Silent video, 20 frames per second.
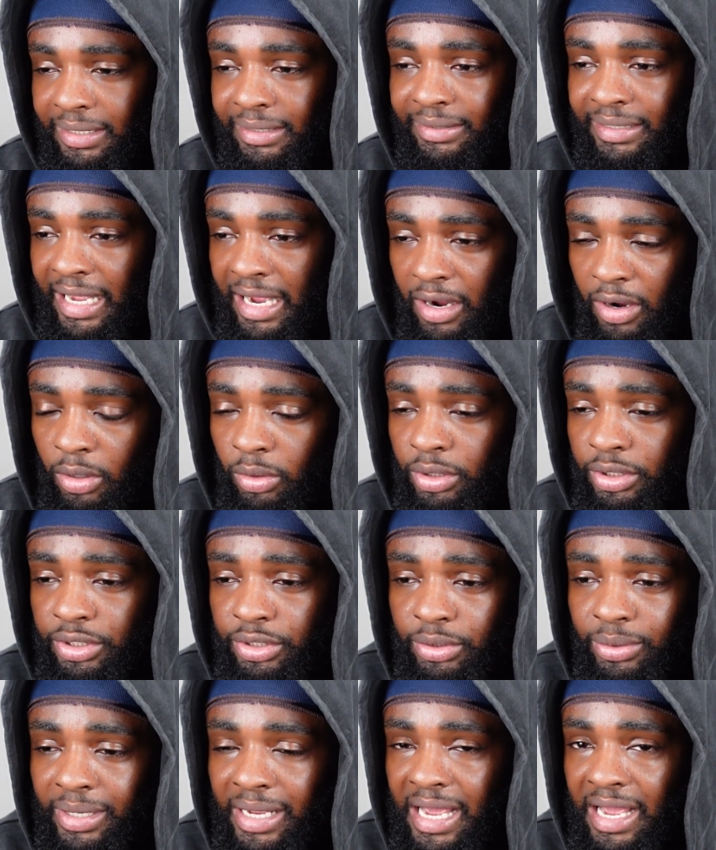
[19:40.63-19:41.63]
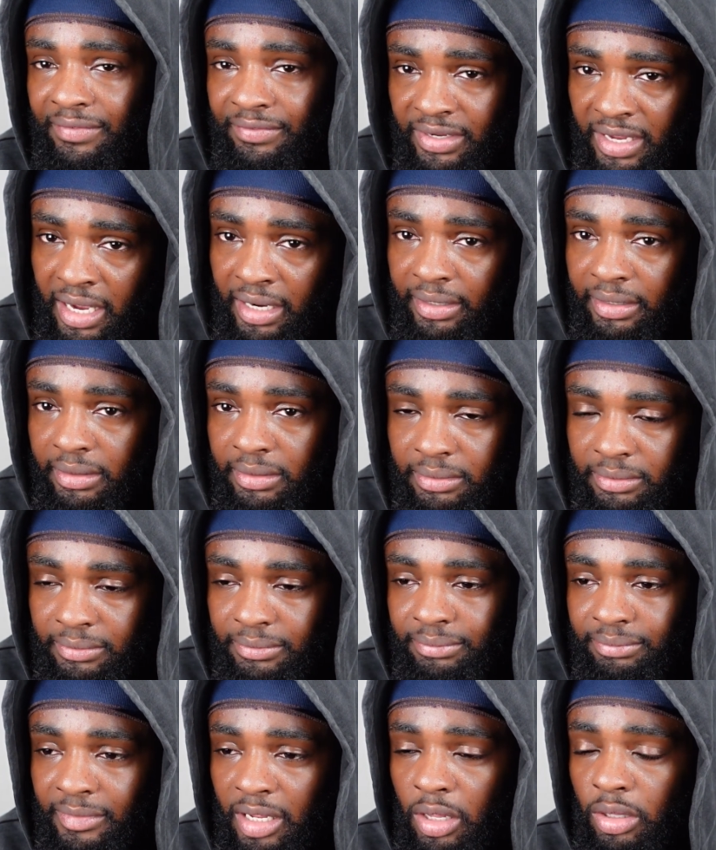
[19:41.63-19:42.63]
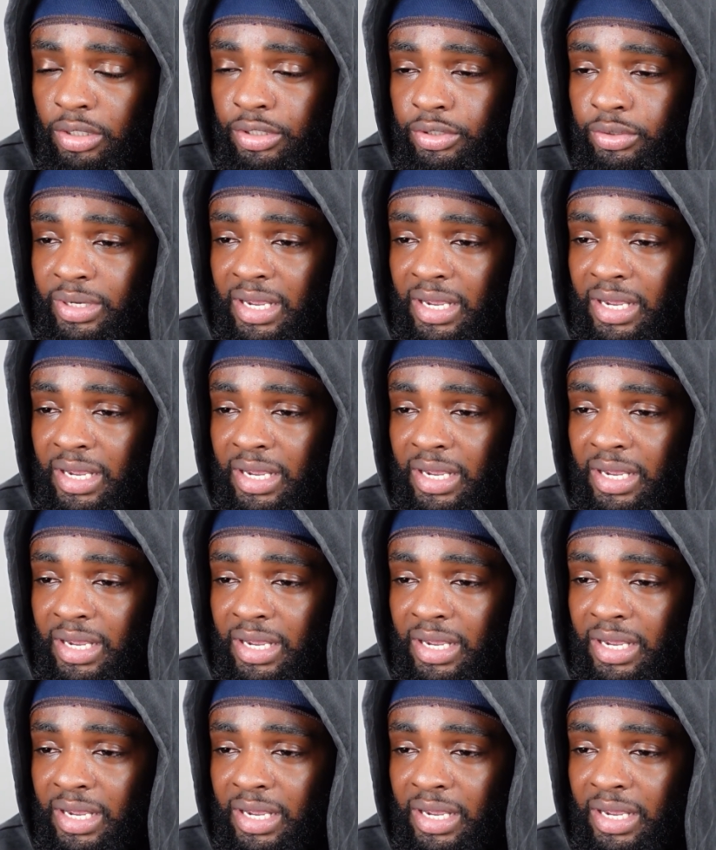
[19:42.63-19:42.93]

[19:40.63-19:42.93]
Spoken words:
Not only do you have Yachty, not only do